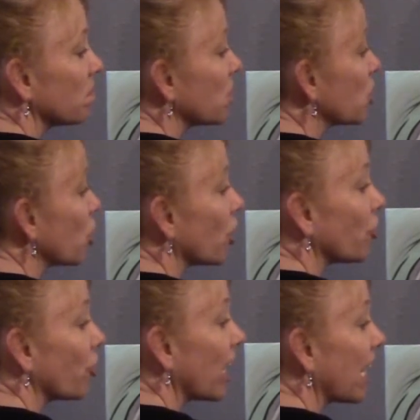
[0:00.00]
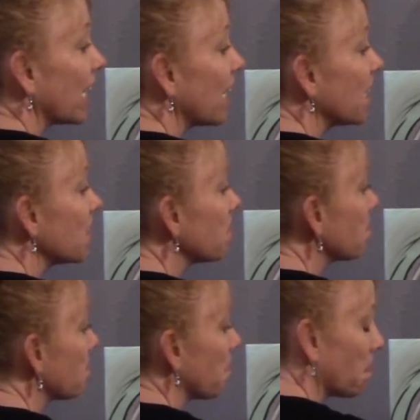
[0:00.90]
start
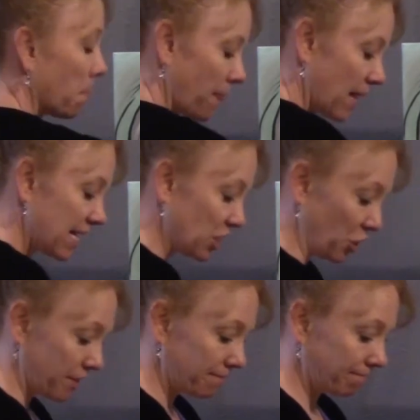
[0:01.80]
creating is good.